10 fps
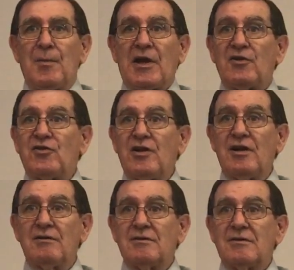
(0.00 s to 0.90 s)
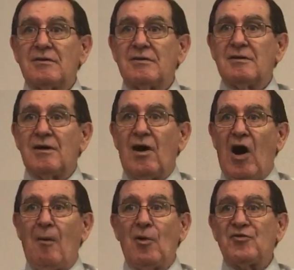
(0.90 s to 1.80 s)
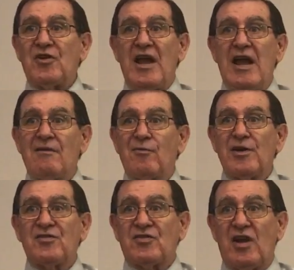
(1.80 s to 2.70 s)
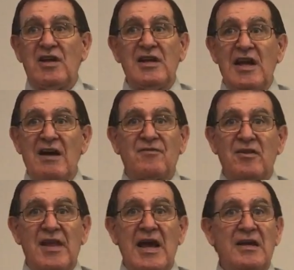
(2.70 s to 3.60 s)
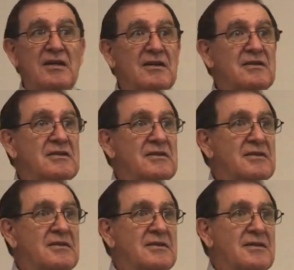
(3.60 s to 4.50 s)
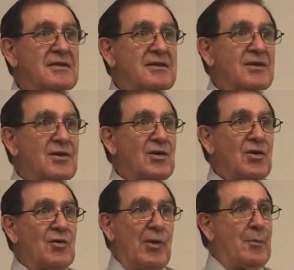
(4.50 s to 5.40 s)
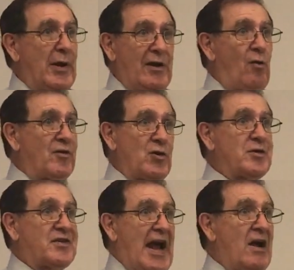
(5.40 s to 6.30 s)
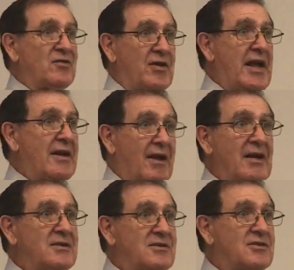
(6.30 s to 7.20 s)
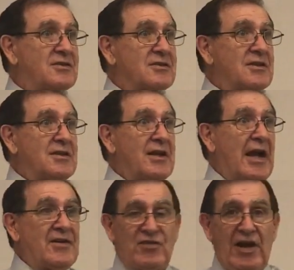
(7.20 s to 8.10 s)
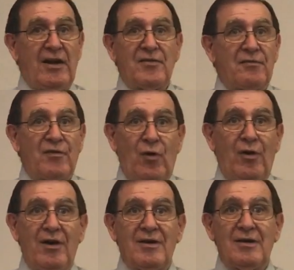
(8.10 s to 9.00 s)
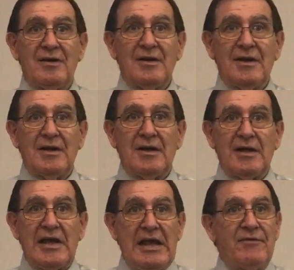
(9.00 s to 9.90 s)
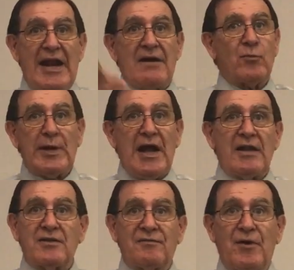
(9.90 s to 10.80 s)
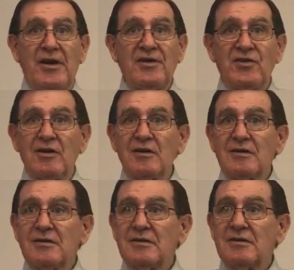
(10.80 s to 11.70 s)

Because, you know, almost every Sunday after that, we went over to his house and ate lunch and sat on the floor, even after we got the furniture,